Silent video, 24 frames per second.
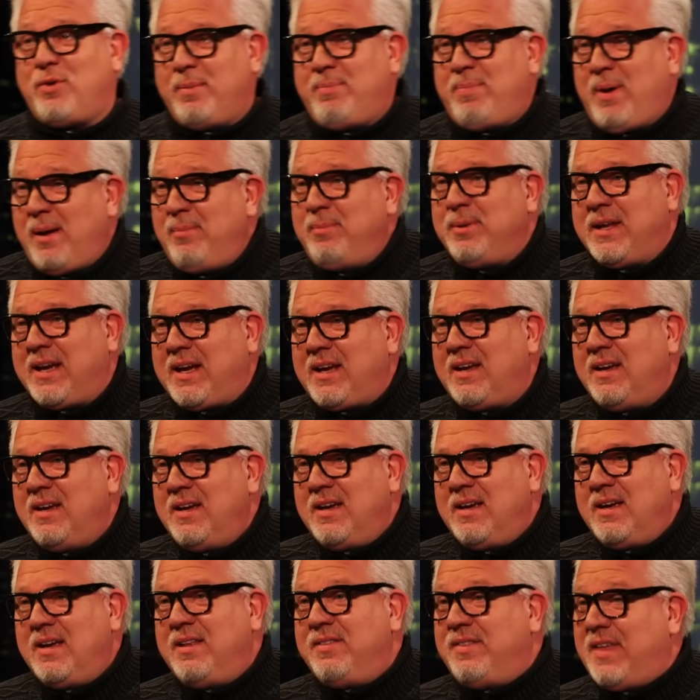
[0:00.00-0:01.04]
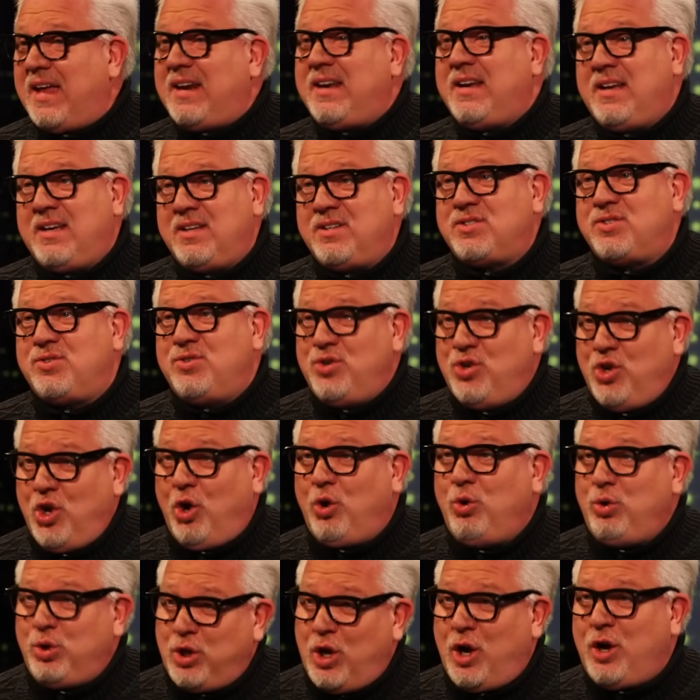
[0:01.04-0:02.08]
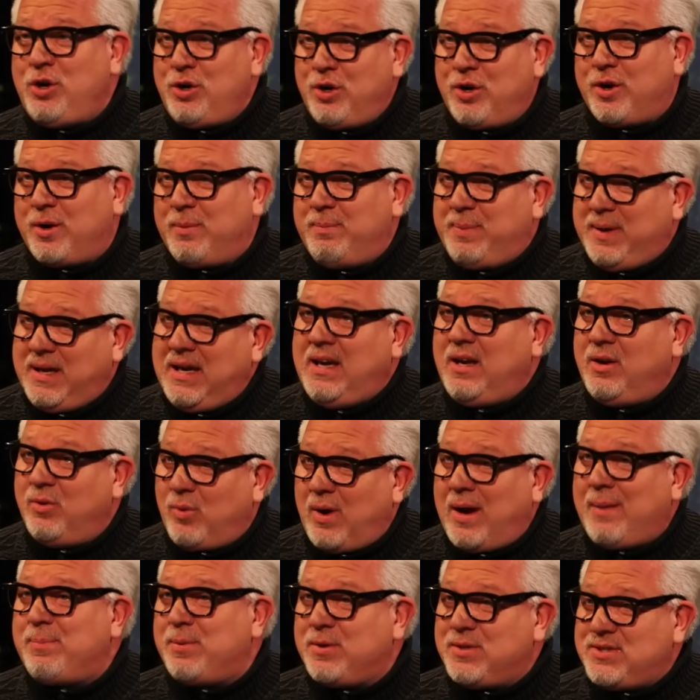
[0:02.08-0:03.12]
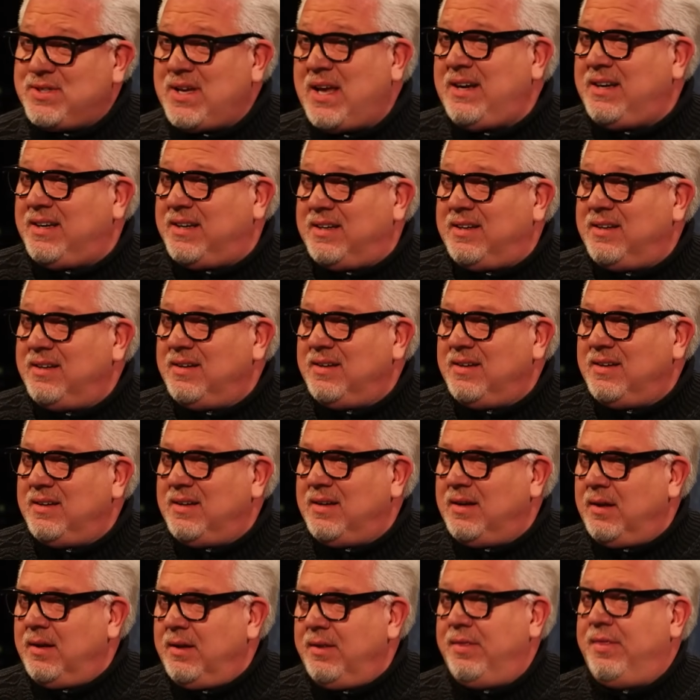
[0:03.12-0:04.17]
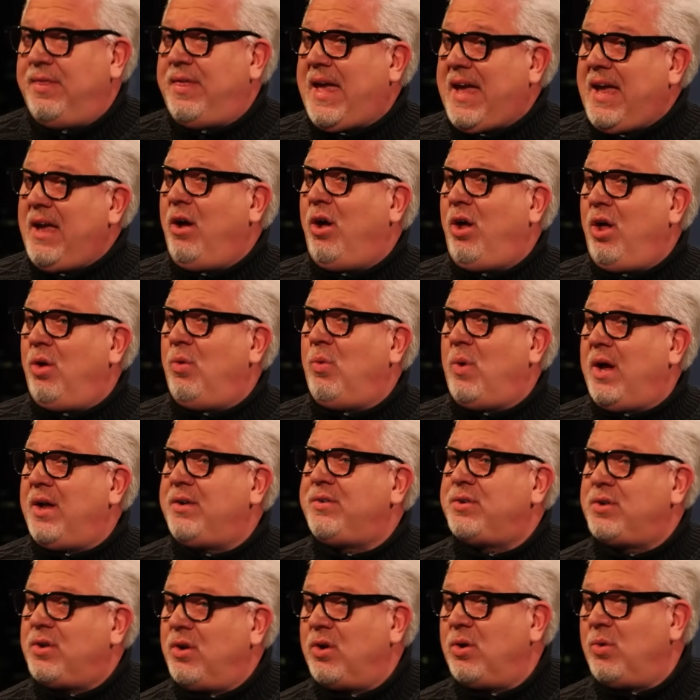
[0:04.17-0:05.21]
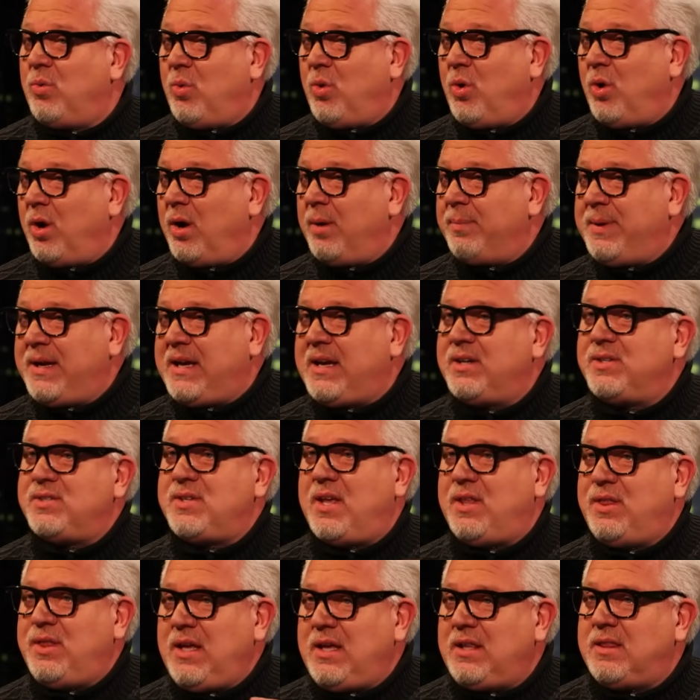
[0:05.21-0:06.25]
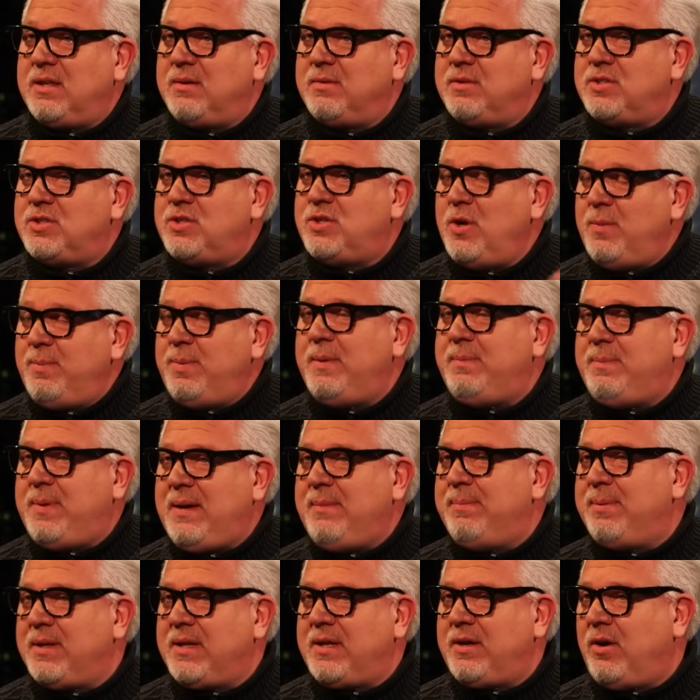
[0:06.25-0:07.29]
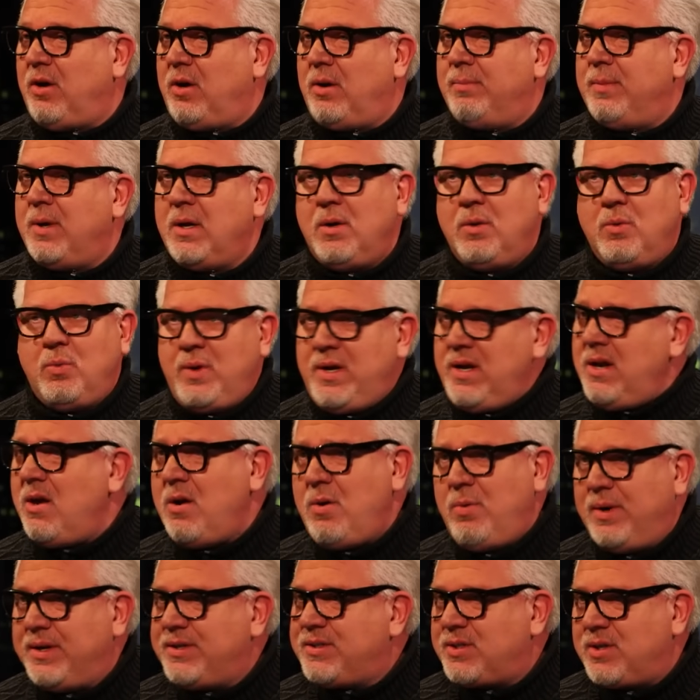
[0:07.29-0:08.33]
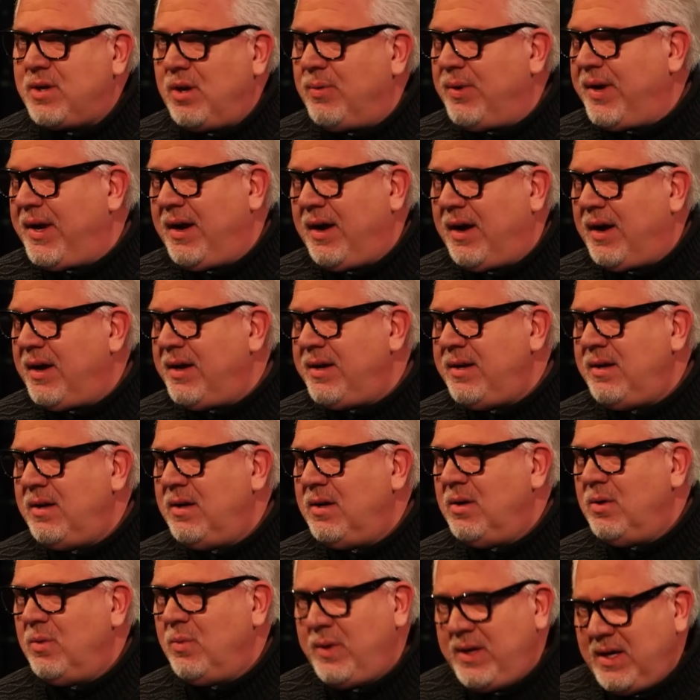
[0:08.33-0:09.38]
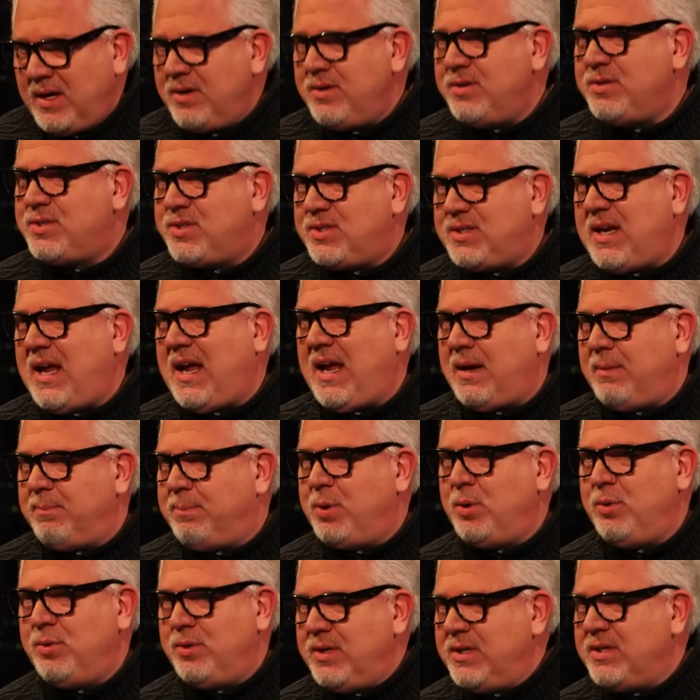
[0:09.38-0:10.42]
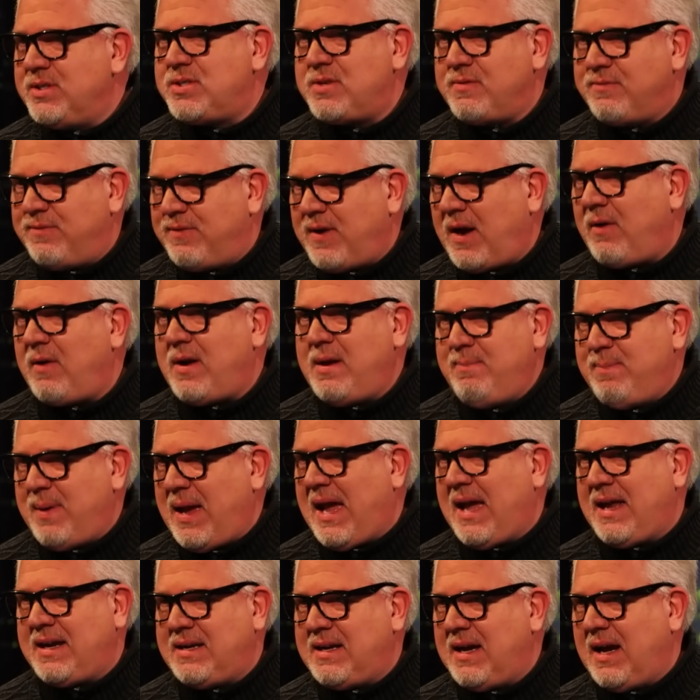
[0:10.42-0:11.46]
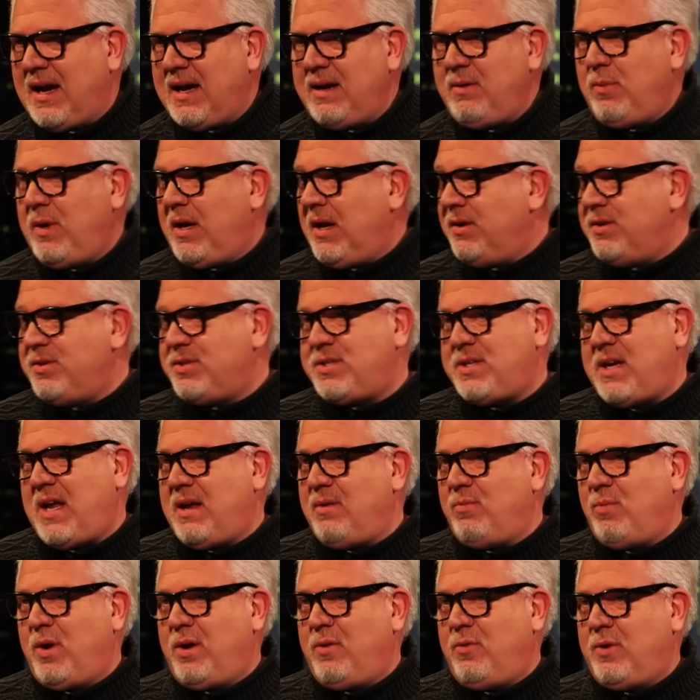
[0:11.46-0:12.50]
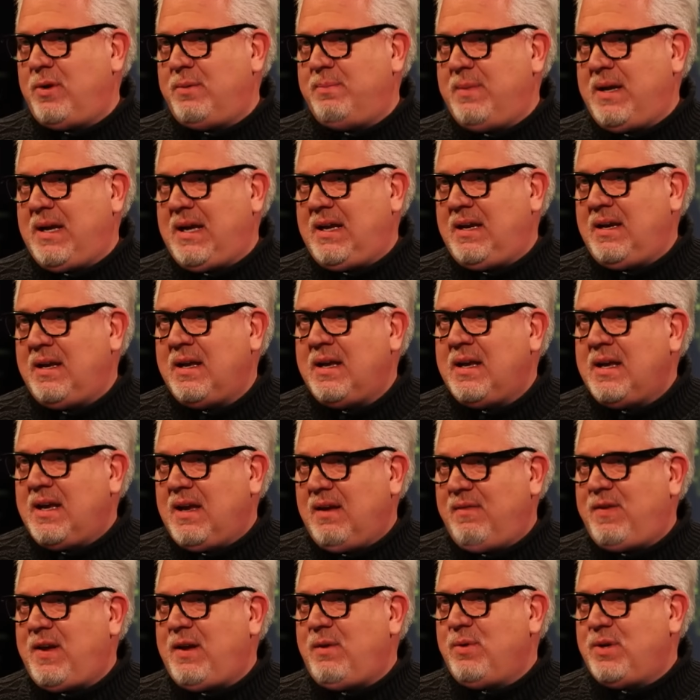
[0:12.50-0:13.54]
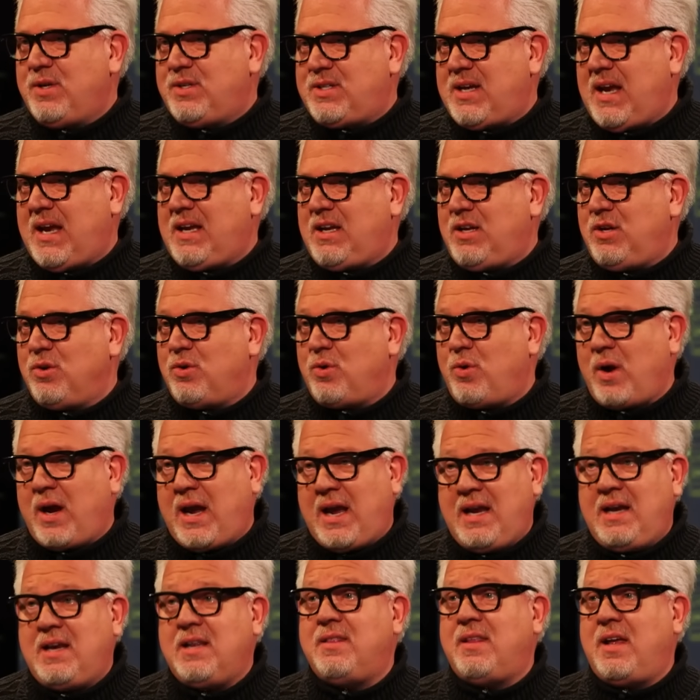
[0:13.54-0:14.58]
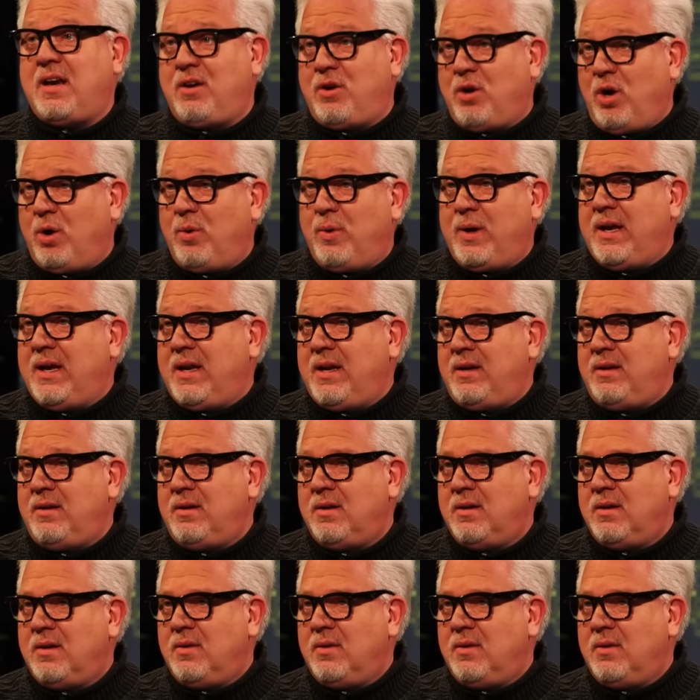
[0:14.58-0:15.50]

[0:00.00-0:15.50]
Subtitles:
republic that is no longer being represented. They all want to go to war because they think the stupid people at home, we know what's going on. We understand Putin is a very bad guy. We understand what it would mean if he would take Ukraine and then go in.